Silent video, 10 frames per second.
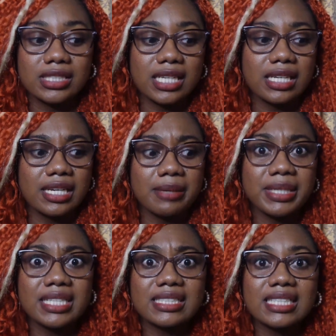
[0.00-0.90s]
skincare
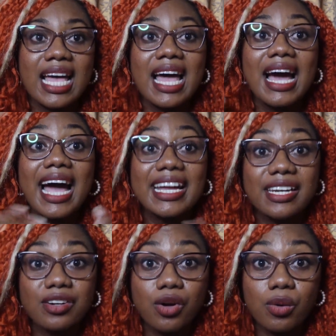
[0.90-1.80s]
because I
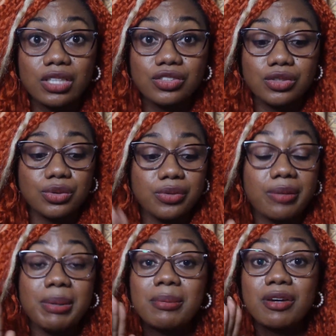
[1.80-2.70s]
didn't know what to do. The
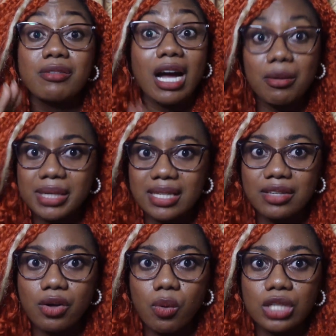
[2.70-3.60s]
people around me
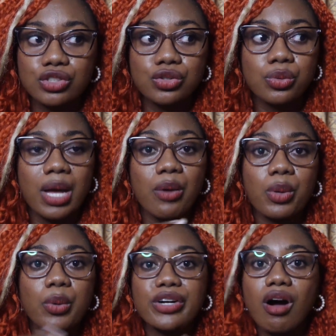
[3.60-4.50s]
didn't know what to do, and
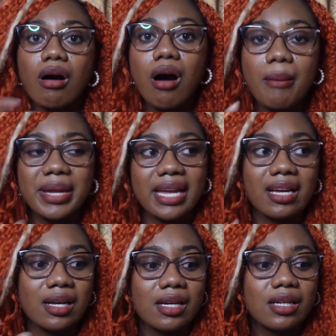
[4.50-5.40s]
we were not
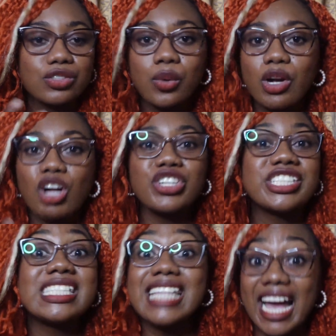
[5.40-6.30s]
coming to an
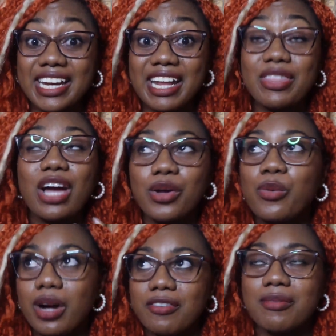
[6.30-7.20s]
understanding that could
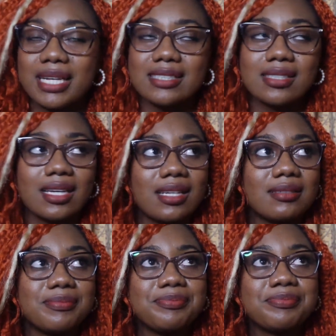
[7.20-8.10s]
work for my skin.